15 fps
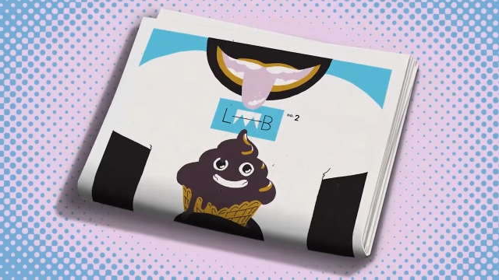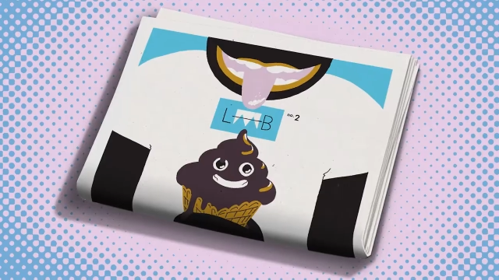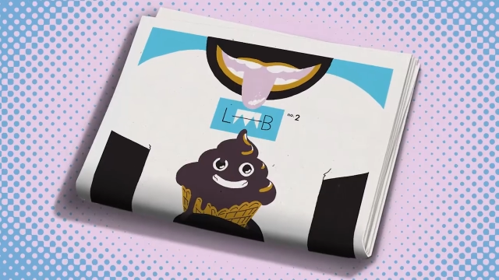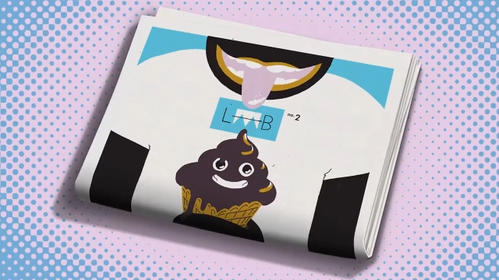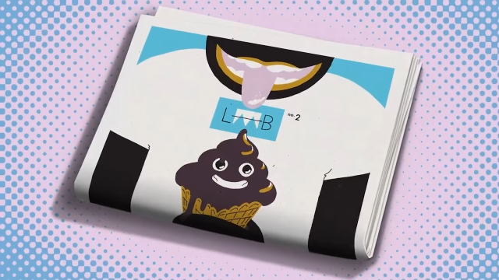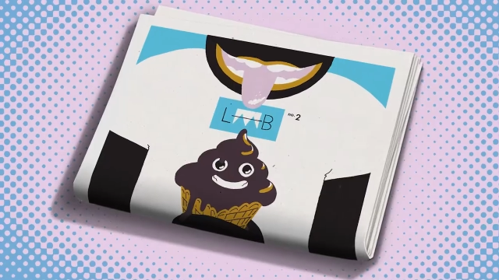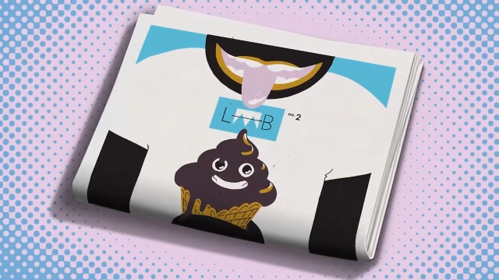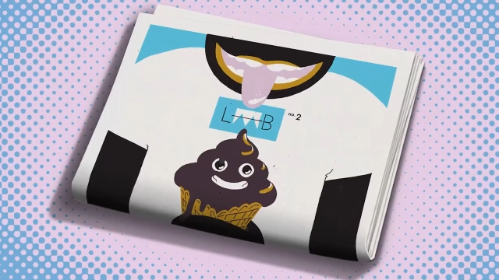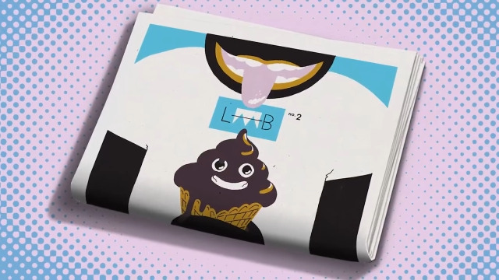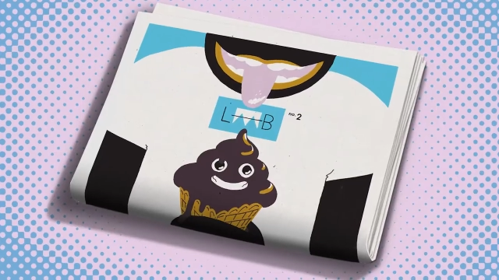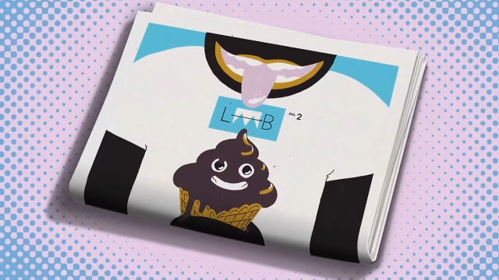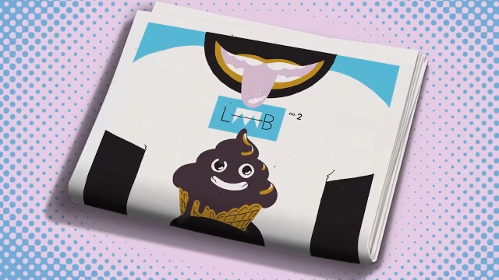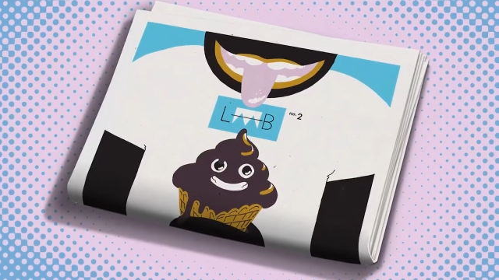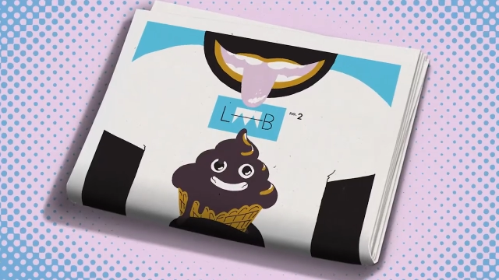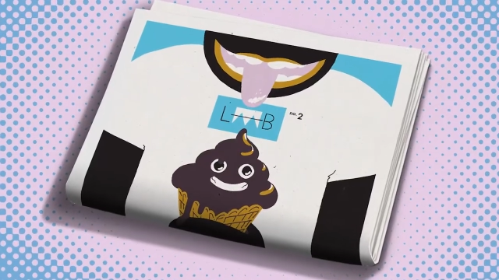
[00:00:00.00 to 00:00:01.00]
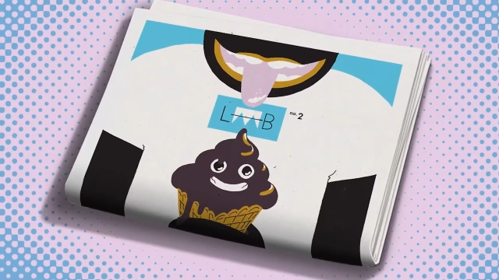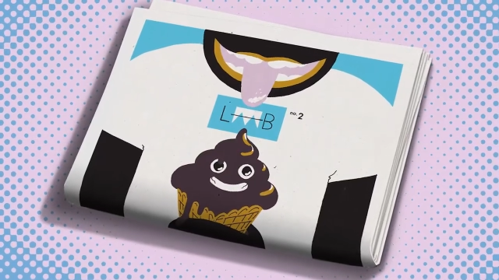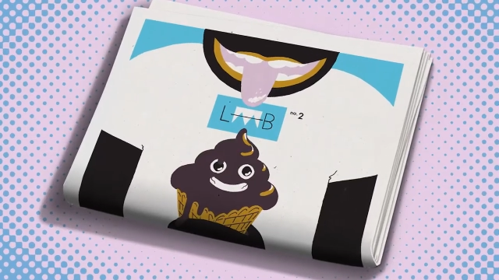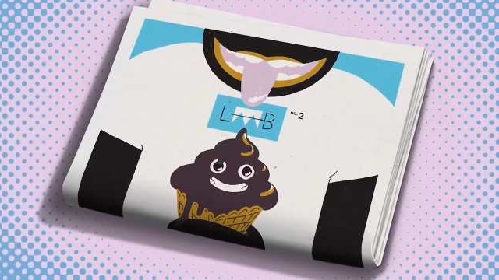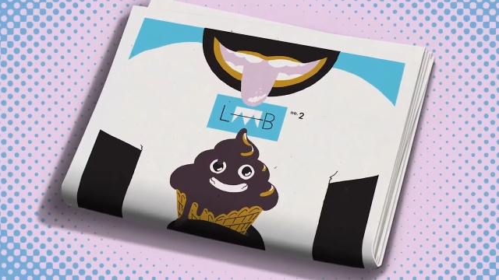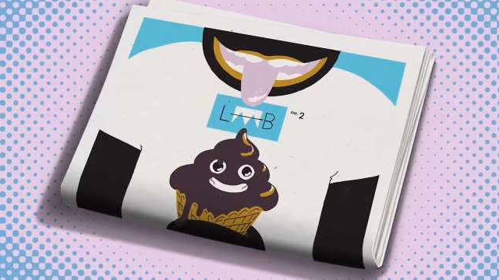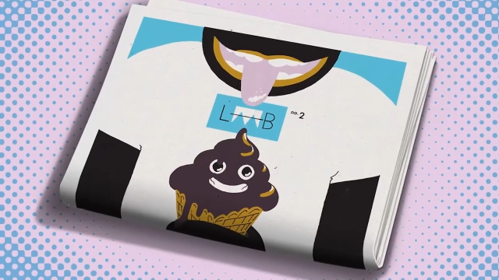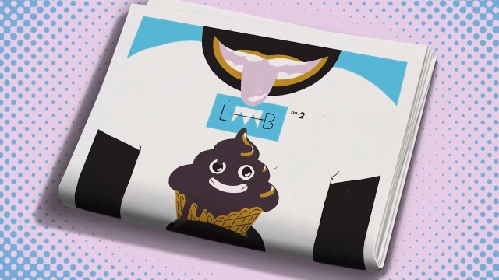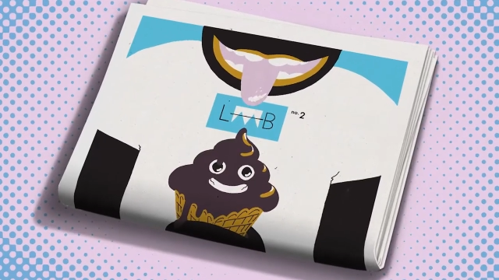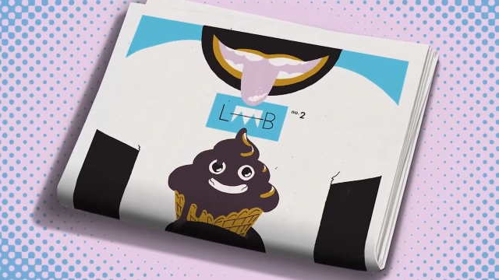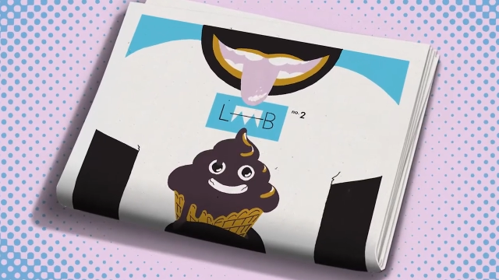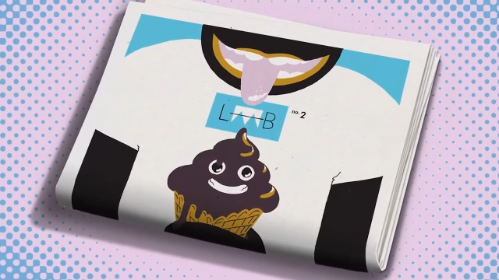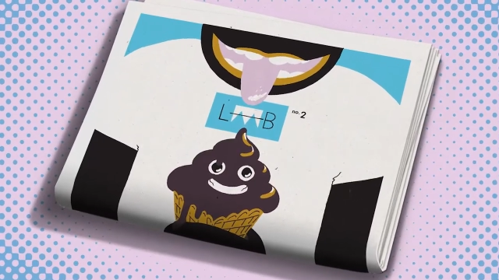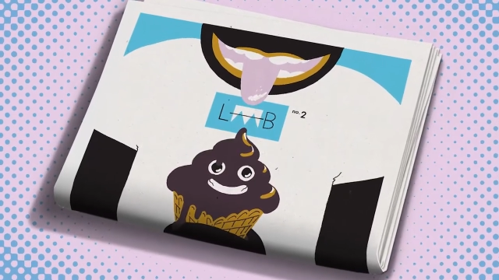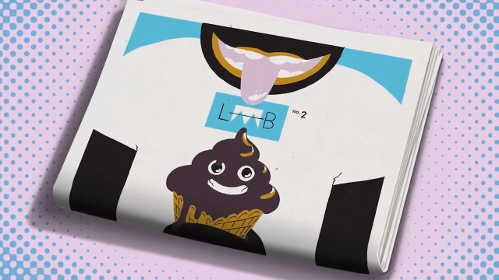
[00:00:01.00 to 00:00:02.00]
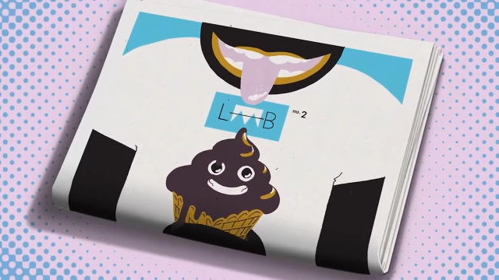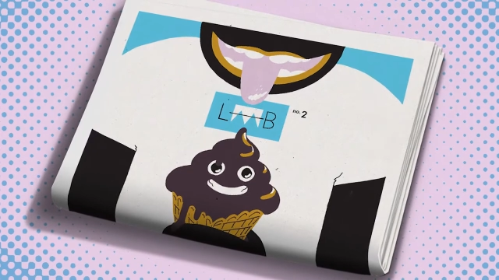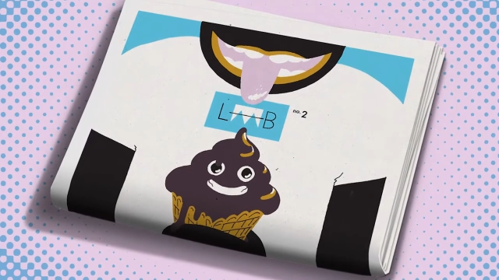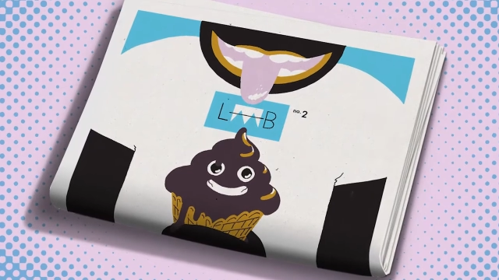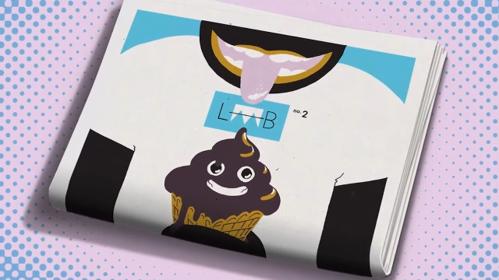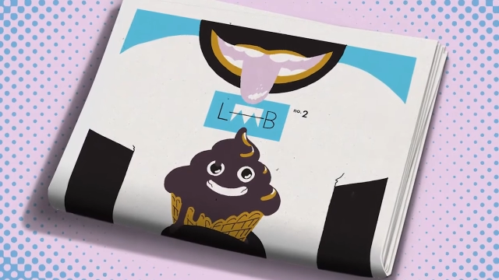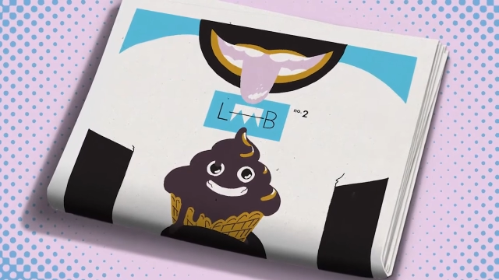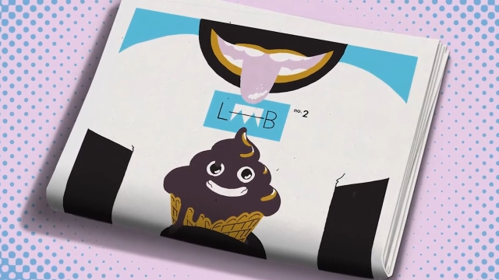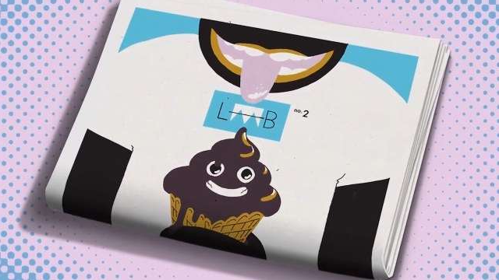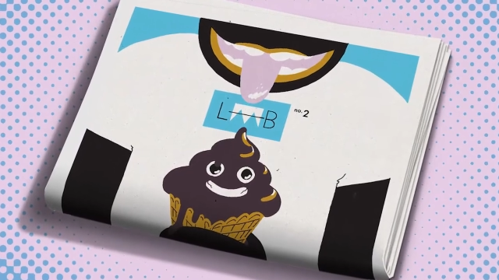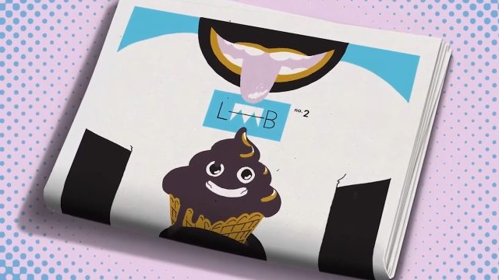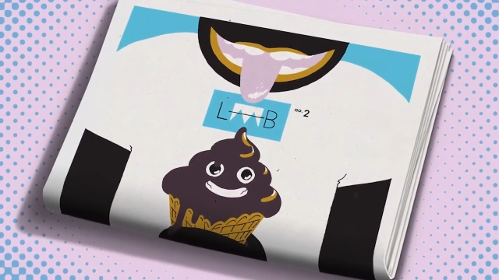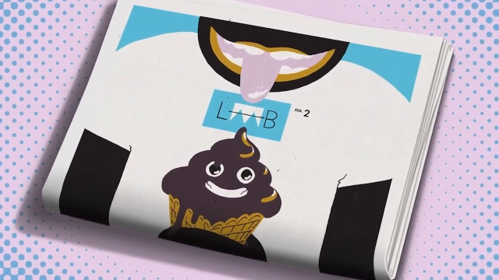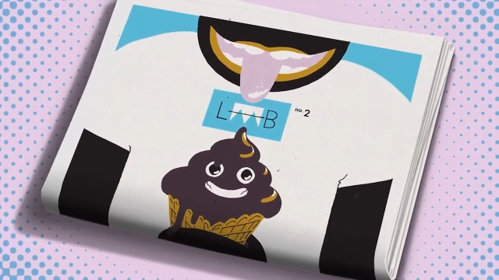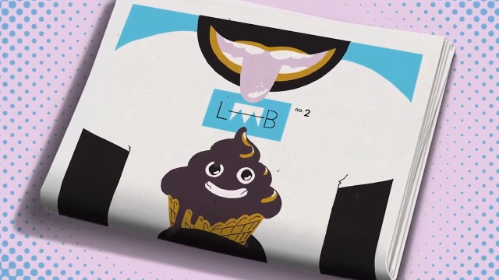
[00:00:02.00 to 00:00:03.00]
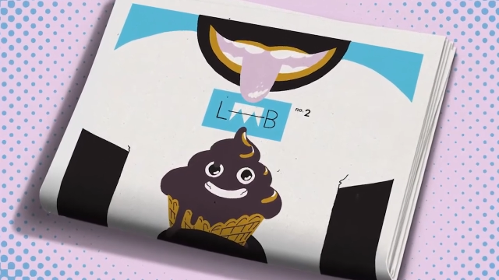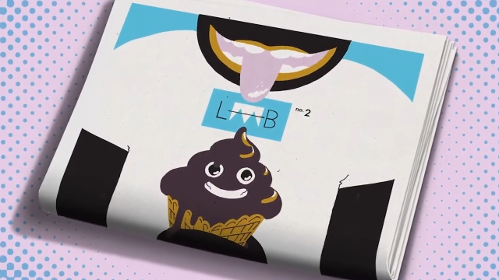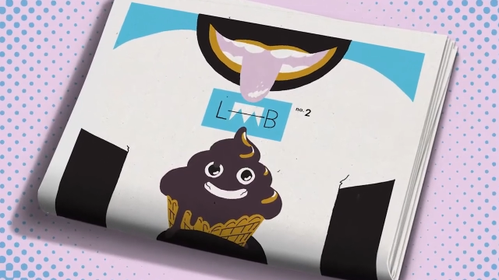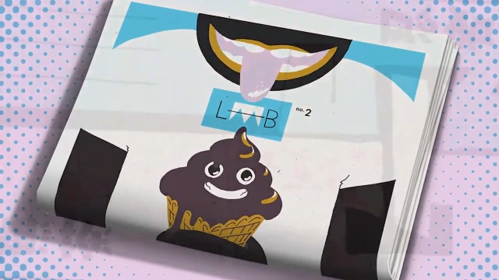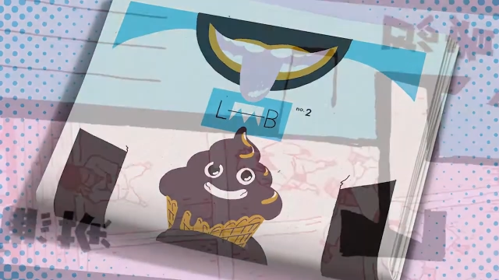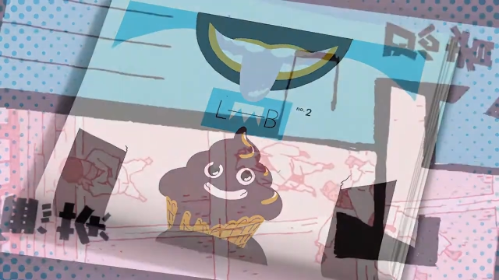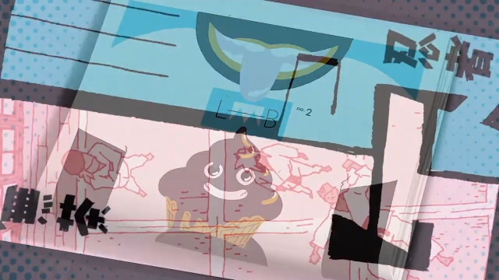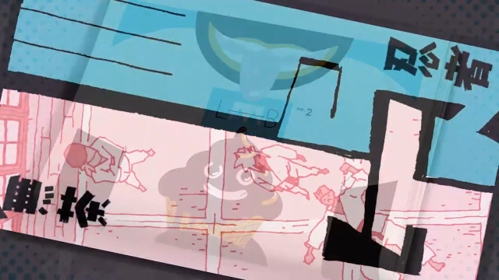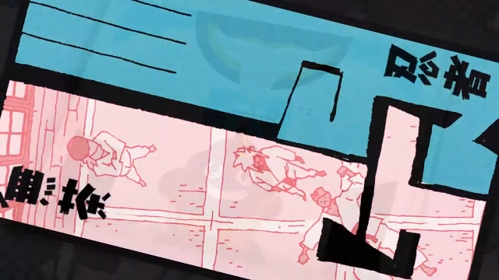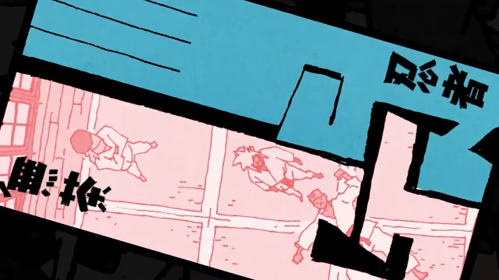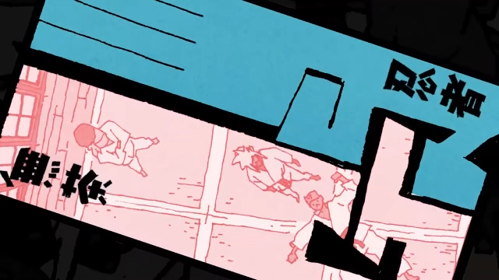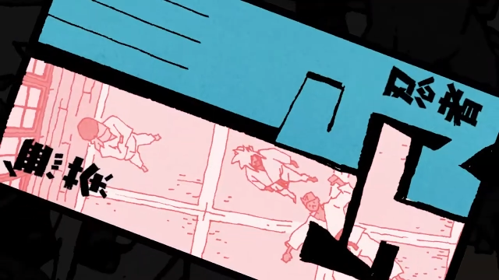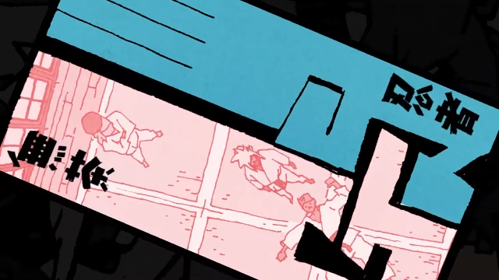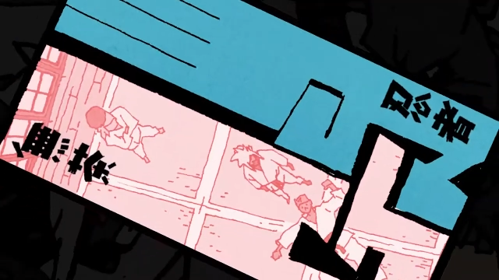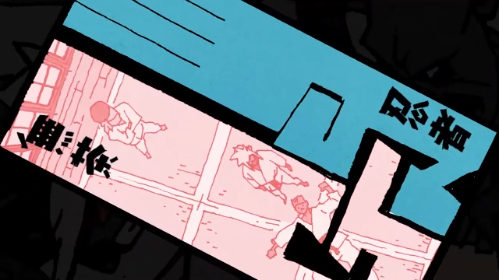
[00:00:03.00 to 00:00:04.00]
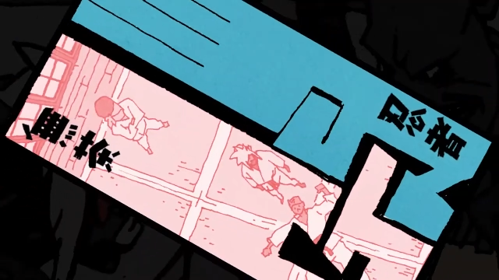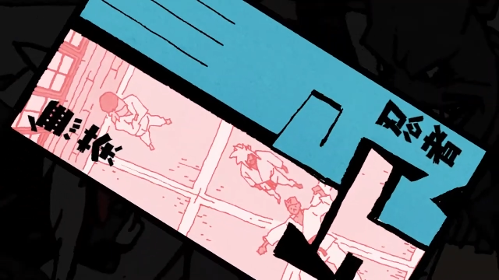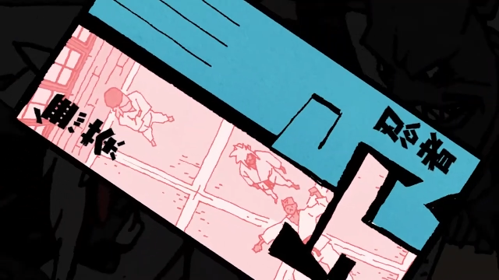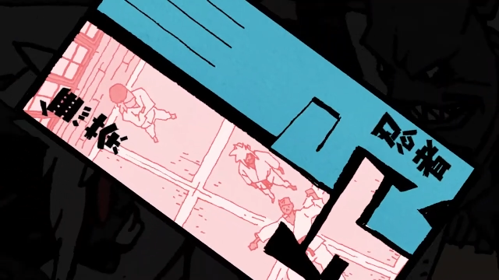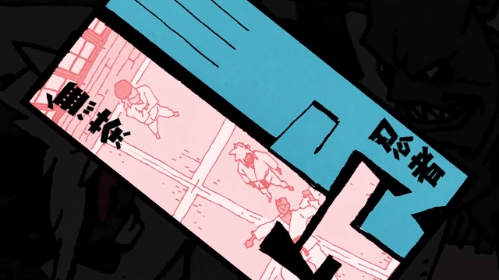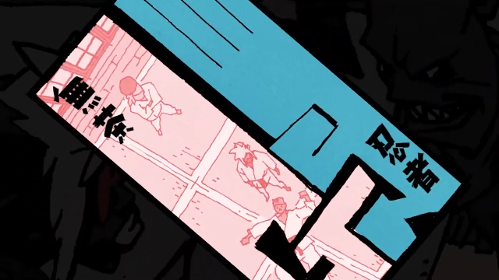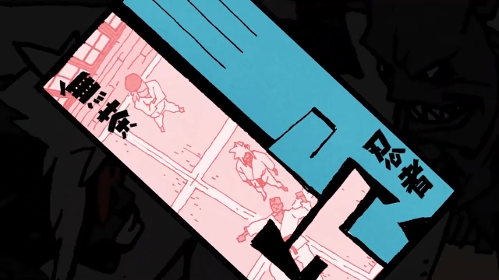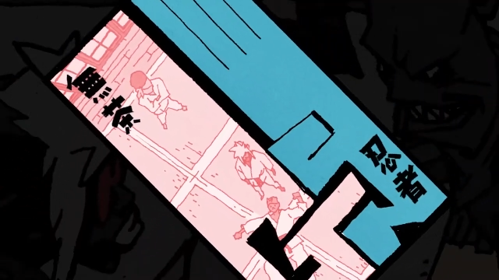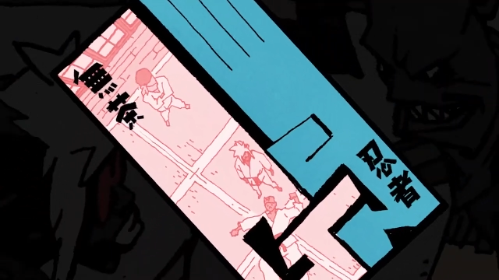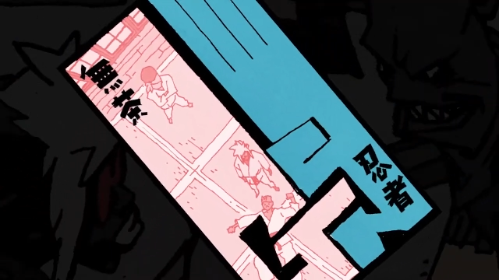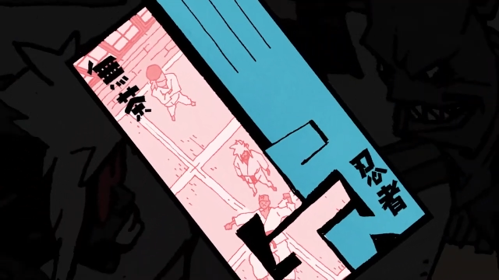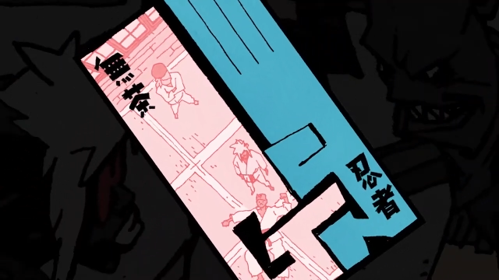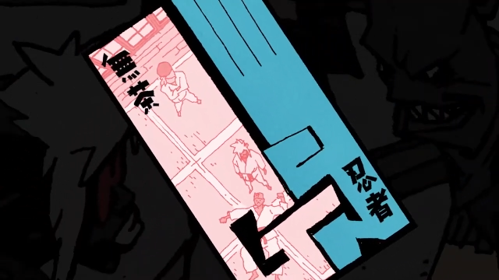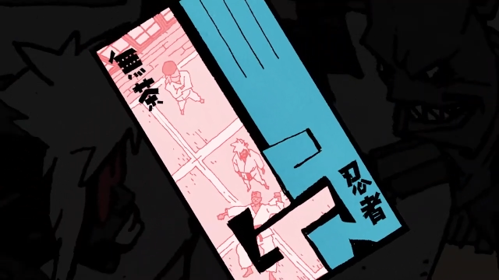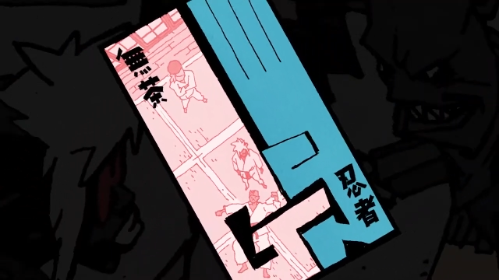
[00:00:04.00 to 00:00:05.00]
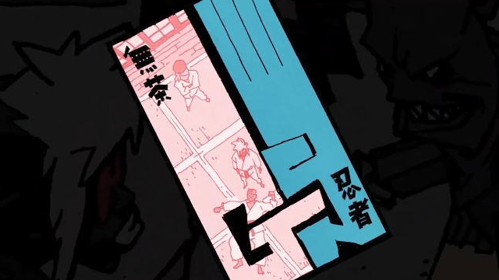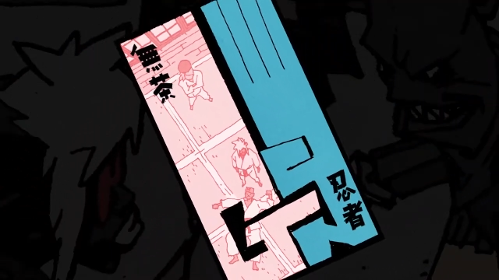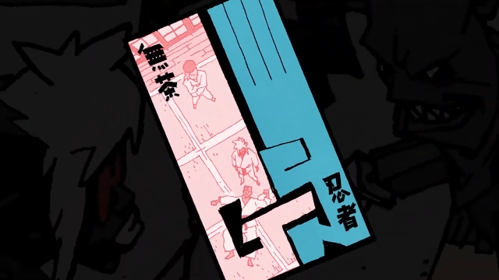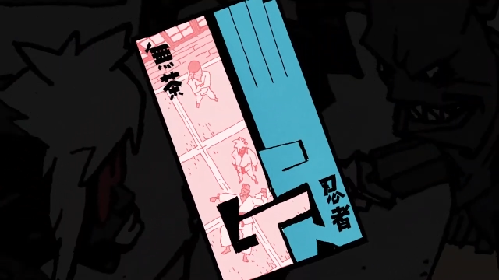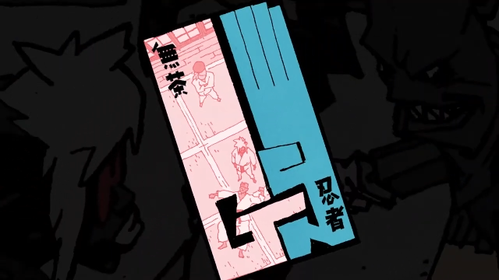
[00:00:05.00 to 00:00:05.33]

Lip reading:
(no speaker visible)